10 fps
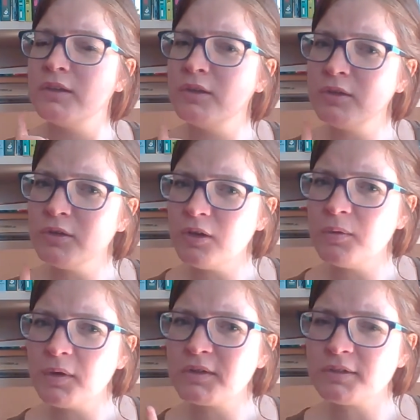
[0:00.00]
You know
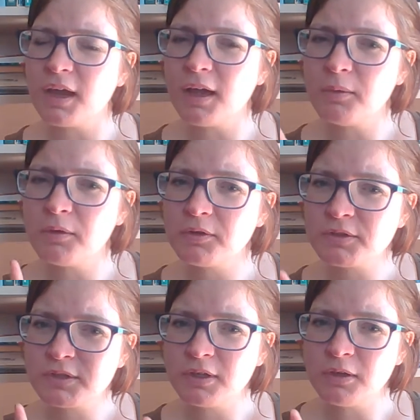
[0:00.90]
what I want to
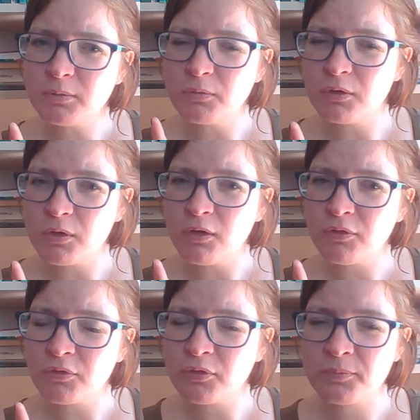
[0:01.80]
see more
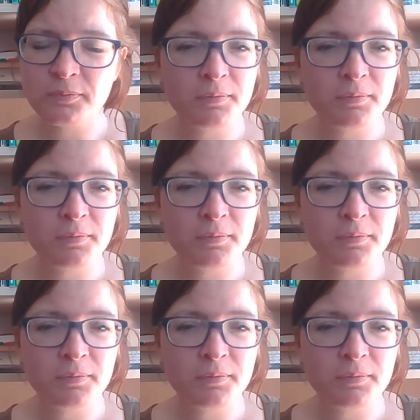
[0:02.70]
of?